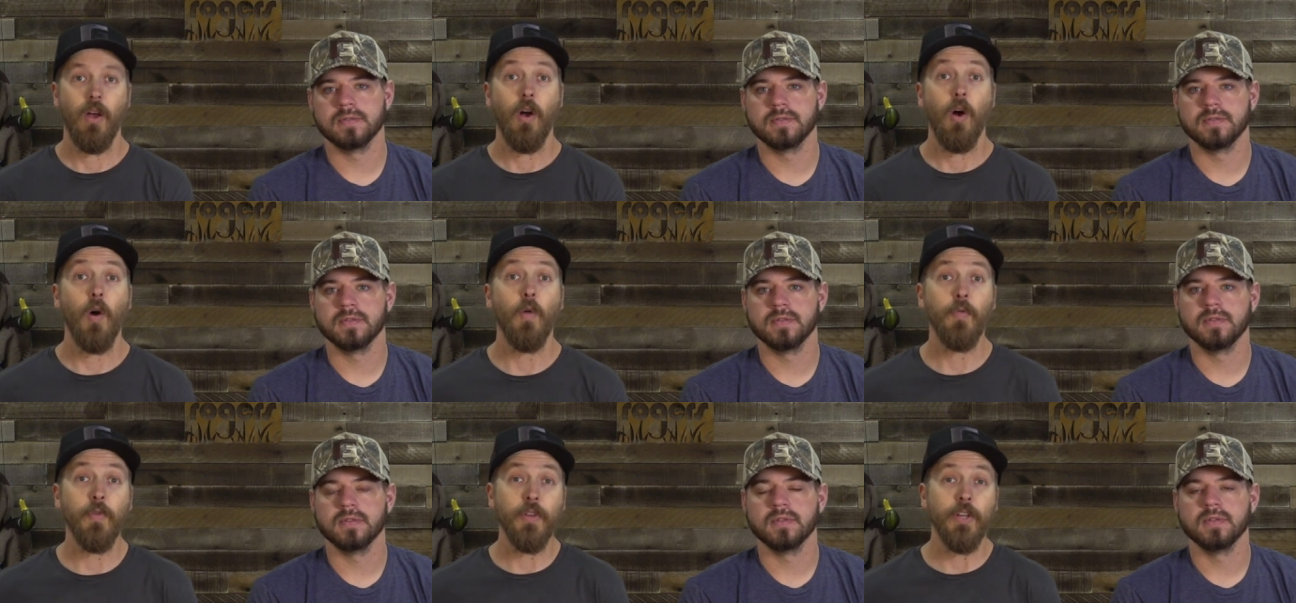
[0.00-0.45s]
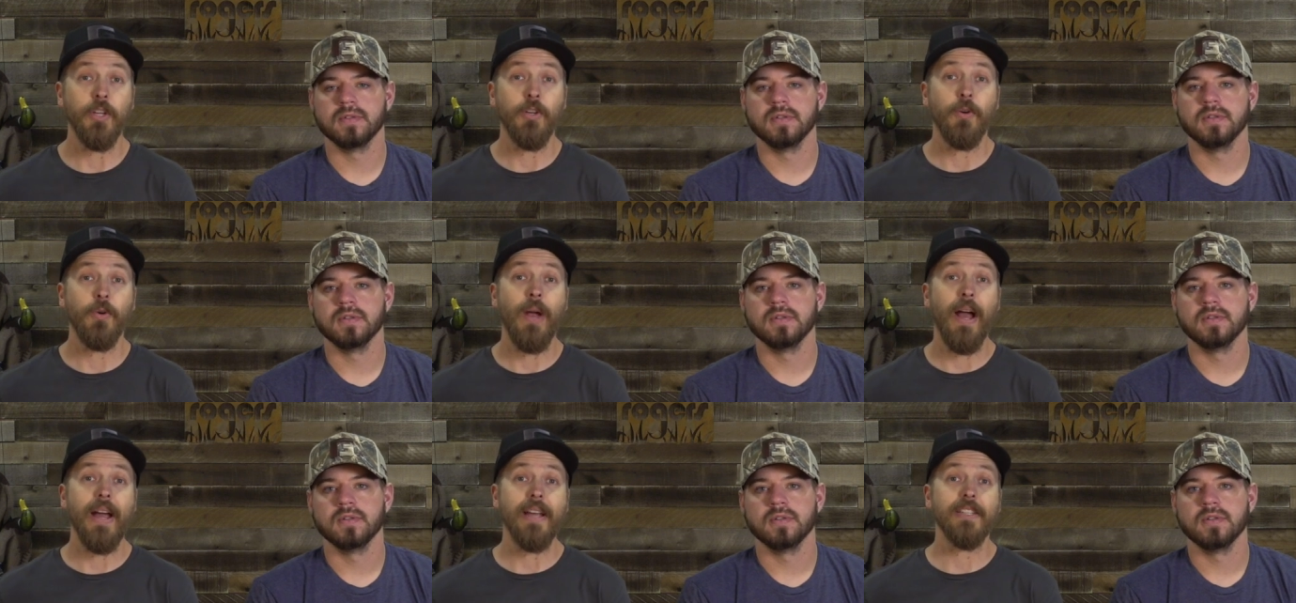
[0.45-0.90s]
Speaker 1: Hopefully
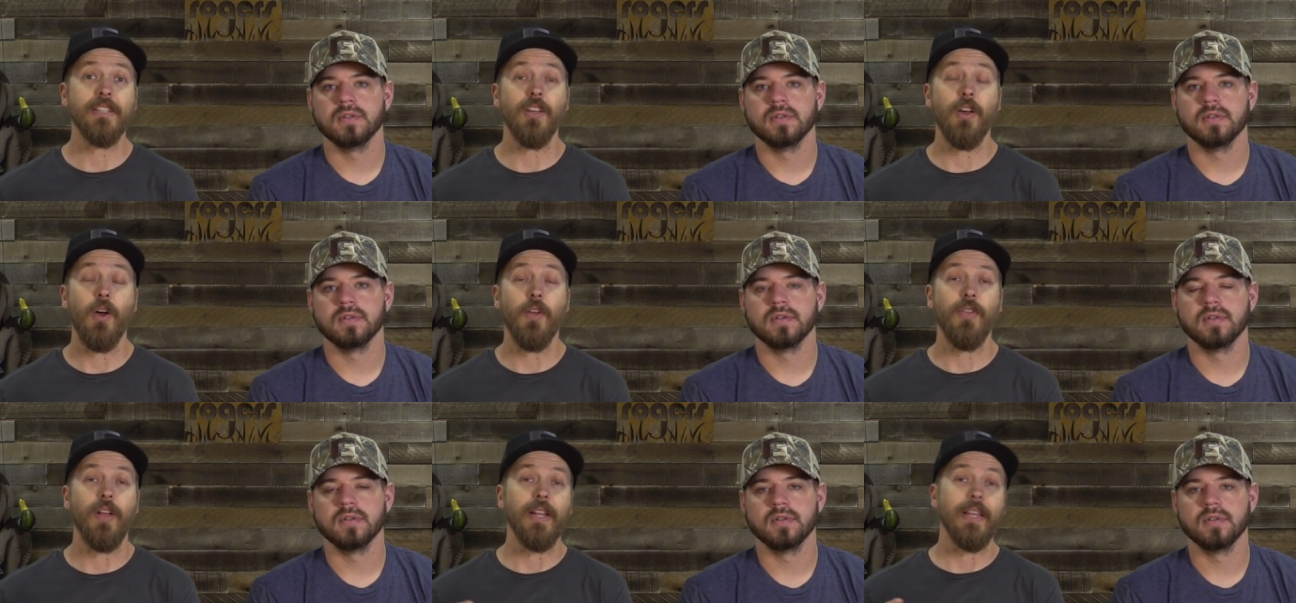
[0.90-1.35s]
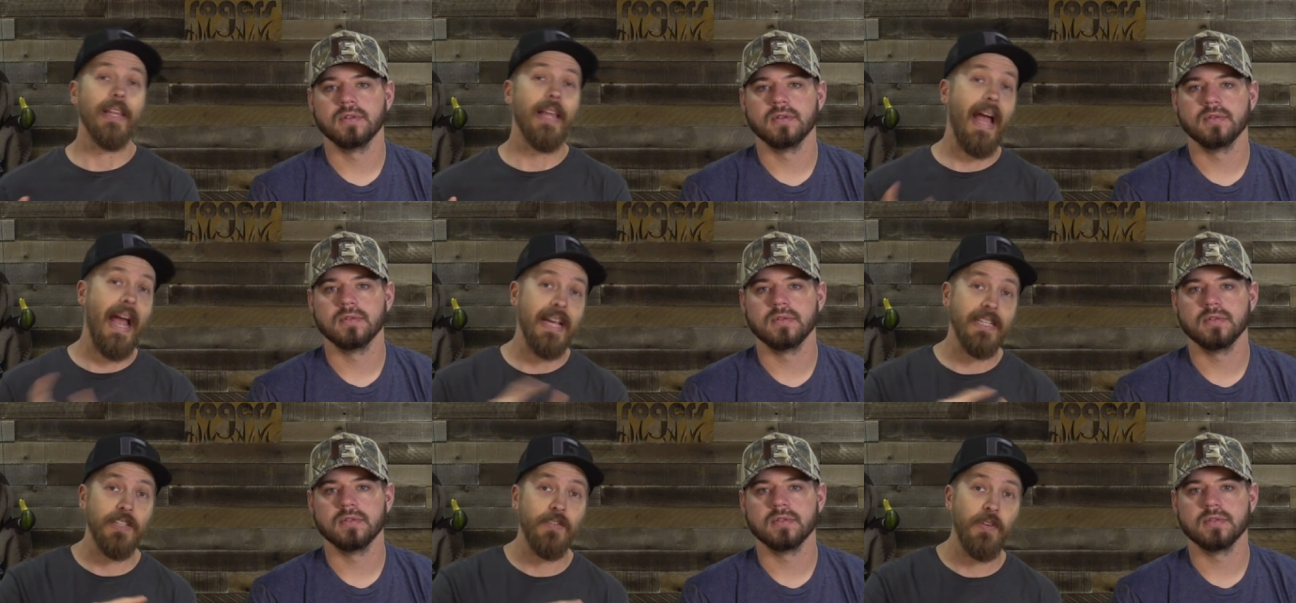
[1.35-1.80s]
you guys saw the
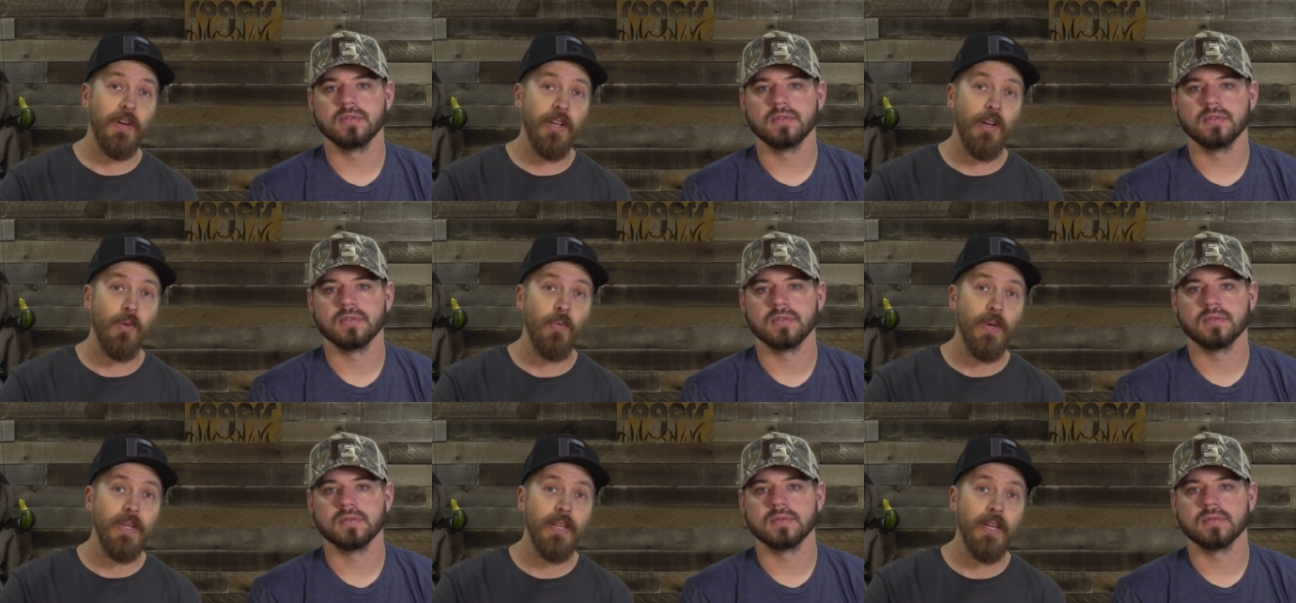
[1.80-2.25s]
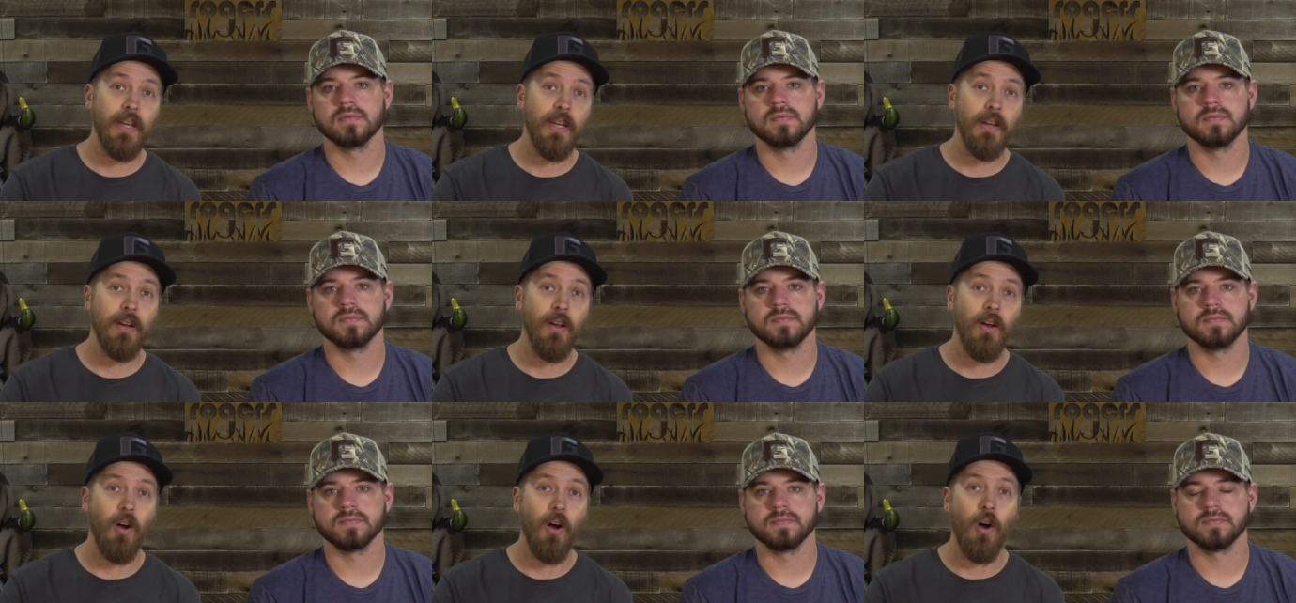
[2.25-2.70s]
last video we
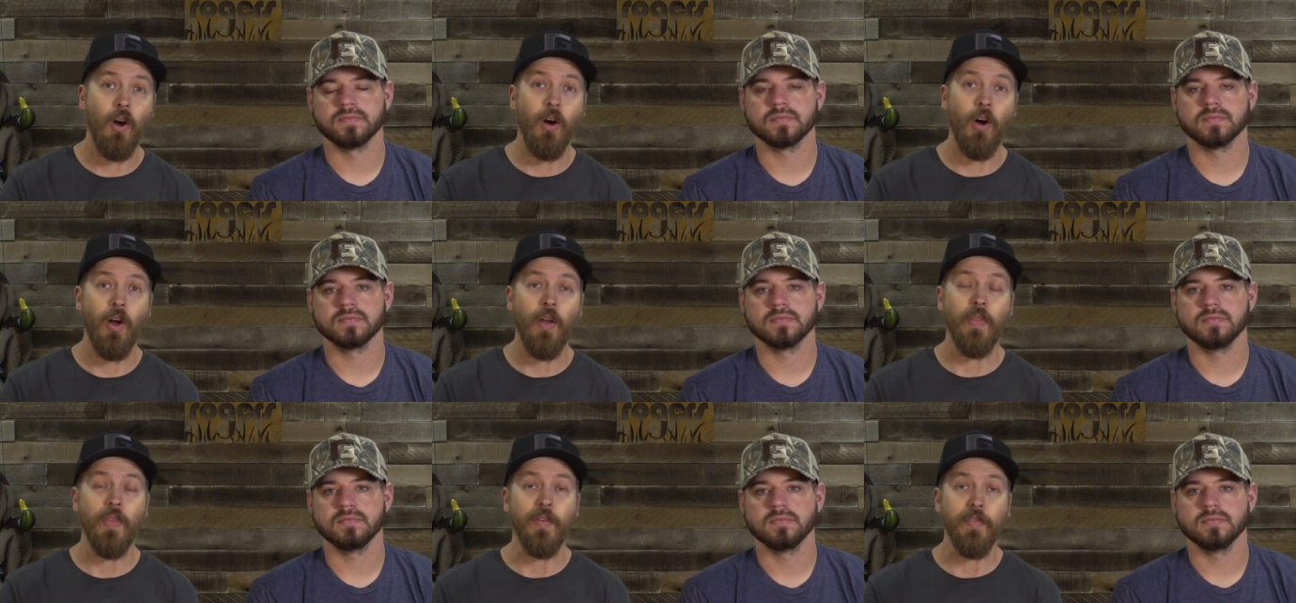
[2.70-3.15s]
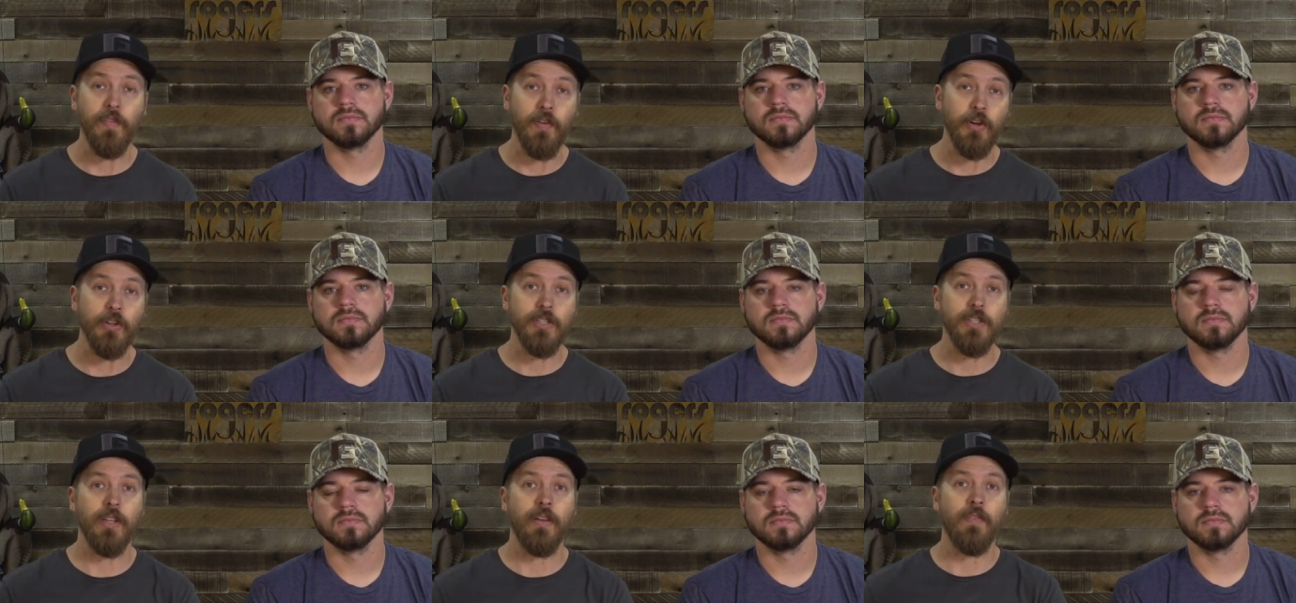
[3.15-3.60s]
did on the first